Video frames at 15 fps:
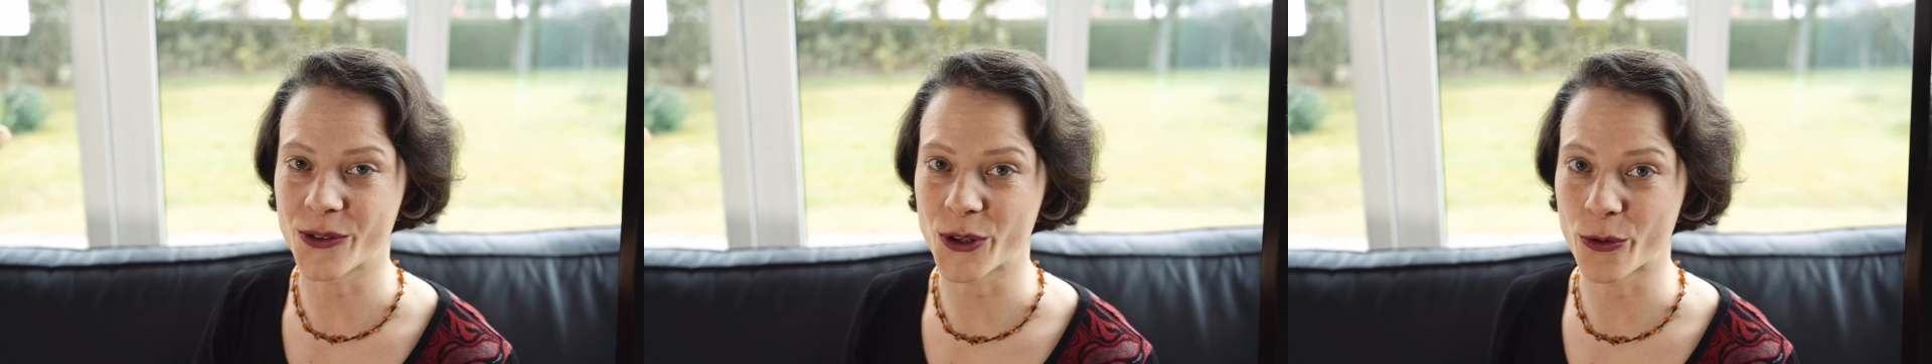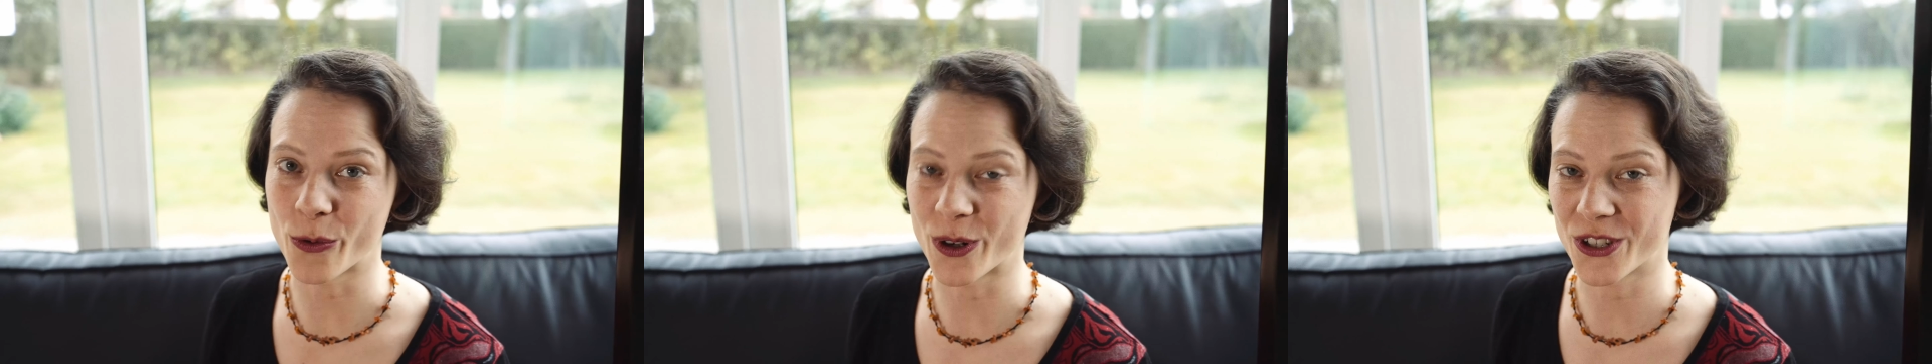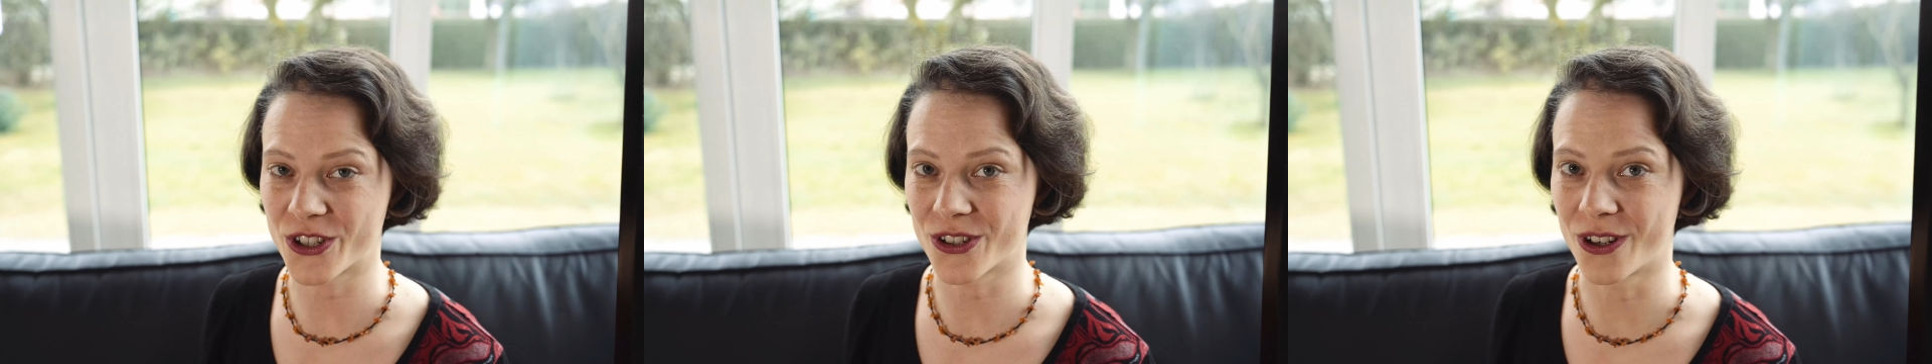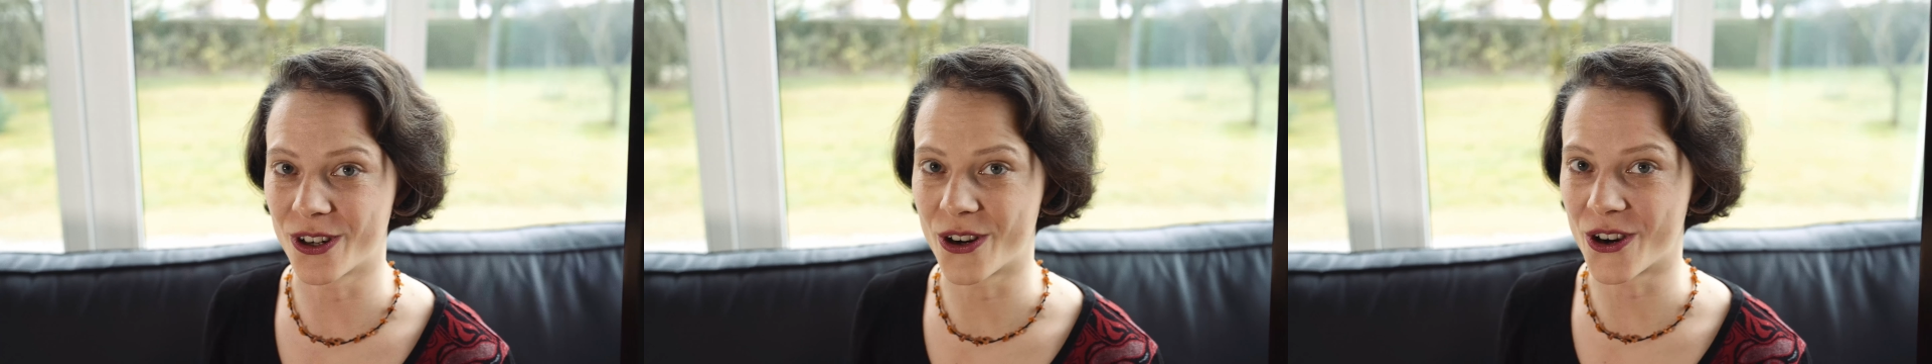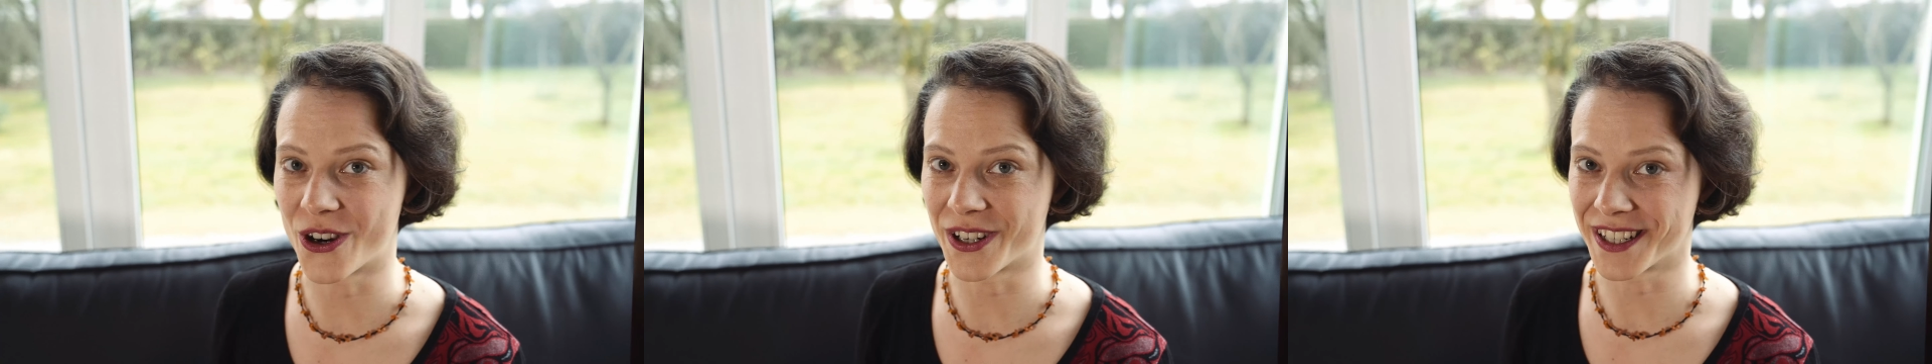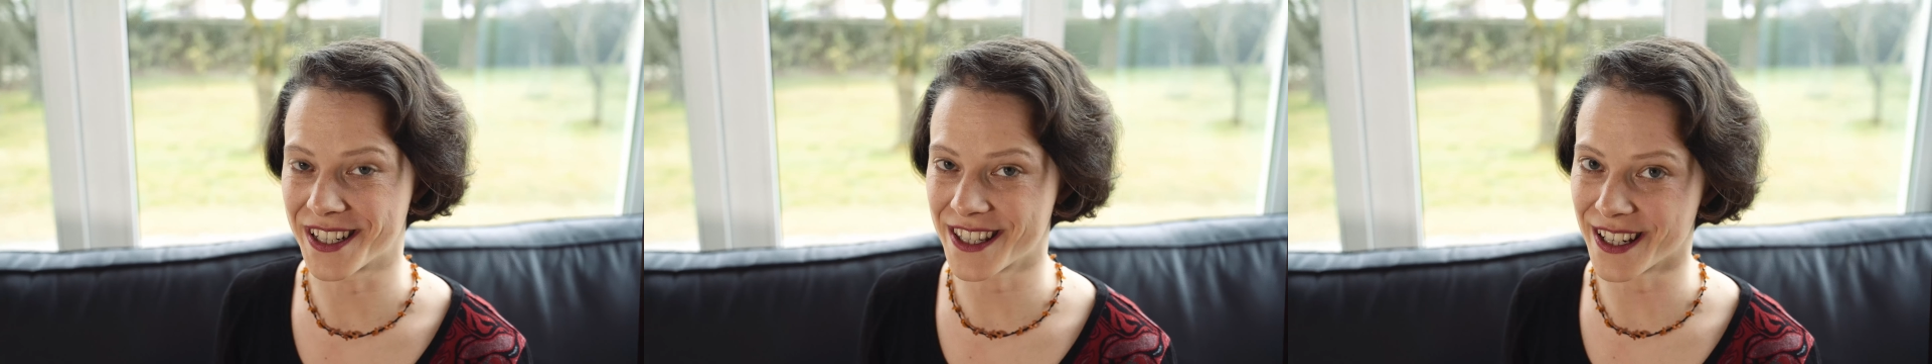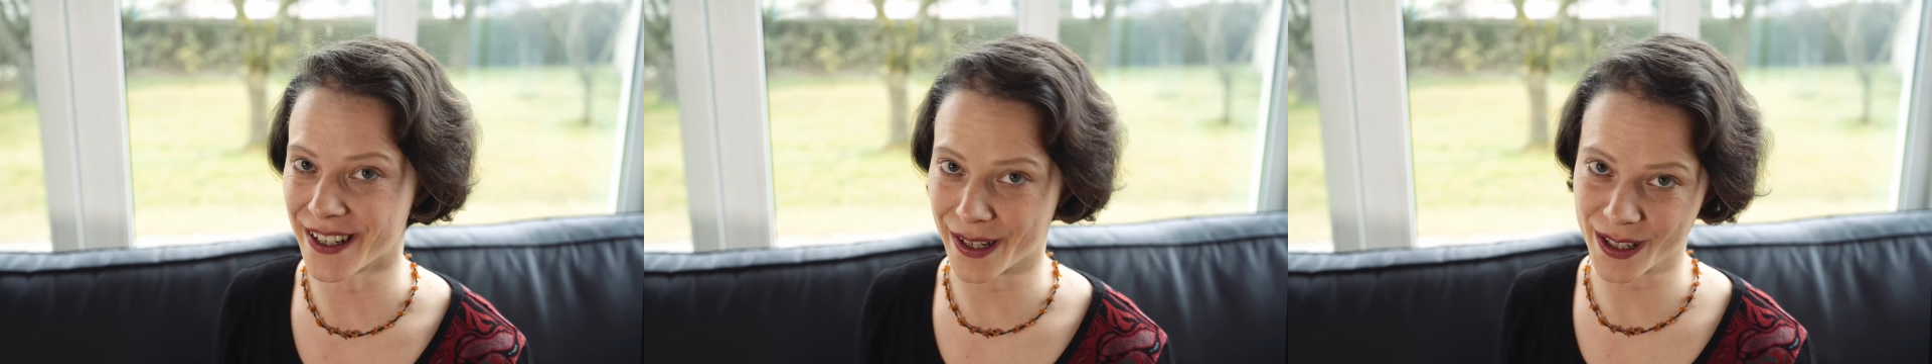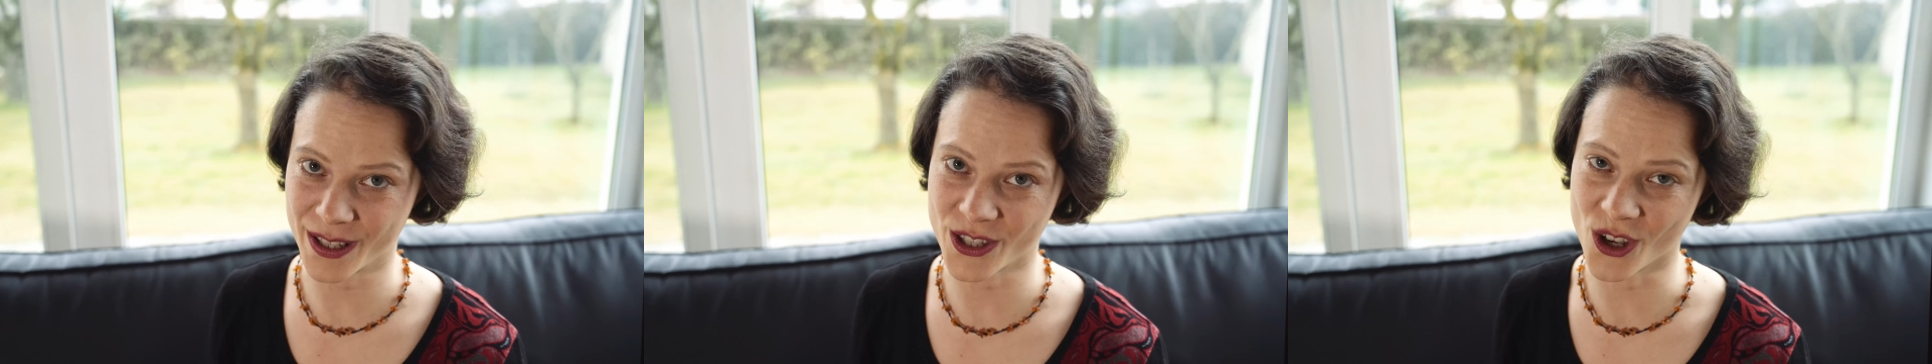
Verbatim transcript: you want to learn singing